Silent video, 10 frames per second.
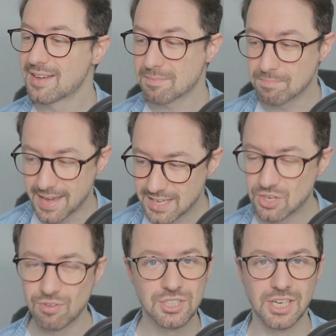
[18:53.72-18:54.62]

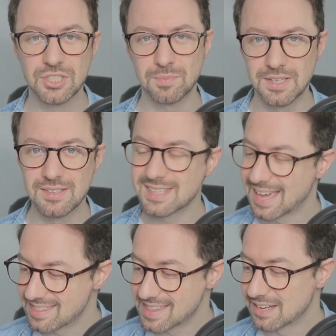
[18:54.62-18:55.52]
make your adjustments
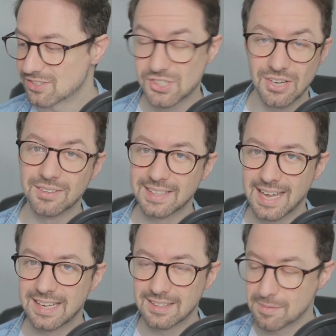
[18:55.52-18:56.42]
and then start
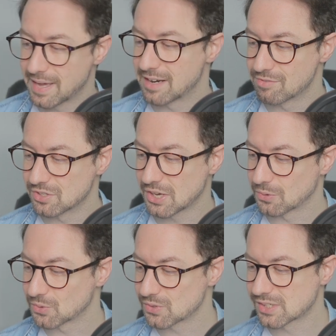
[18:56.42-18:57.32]
getting the better
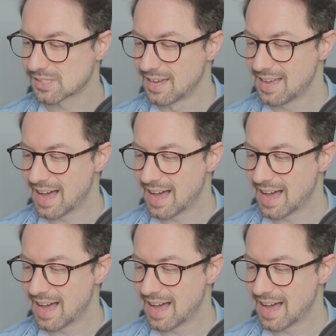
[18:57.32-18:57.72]
results.